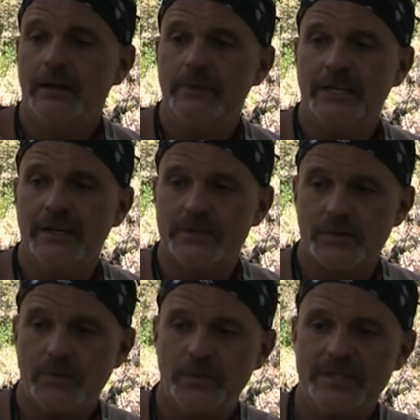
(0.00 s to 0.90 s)
Because
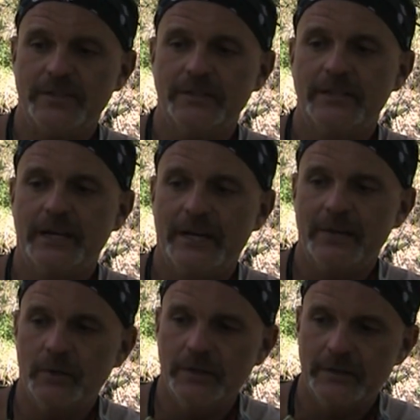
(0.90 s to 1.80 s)
we still need to
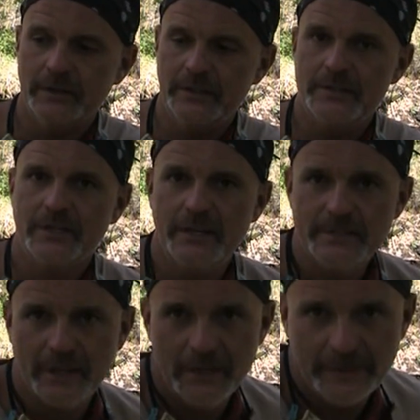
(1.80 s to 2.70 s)
add more. In this
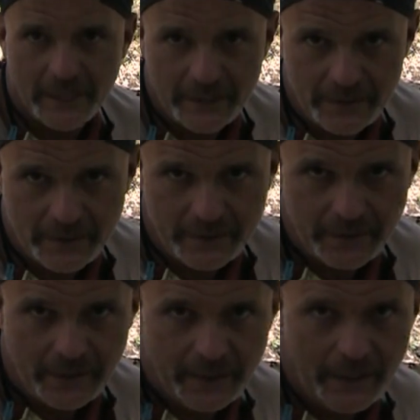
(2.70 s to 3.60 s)
case, I've added
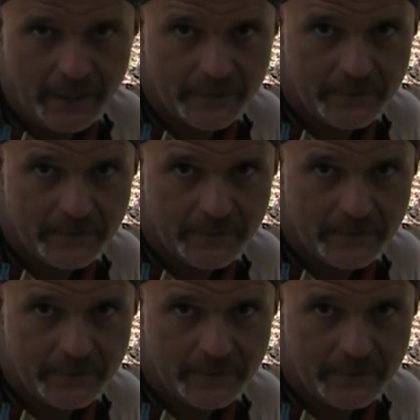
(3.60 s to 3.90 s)
8.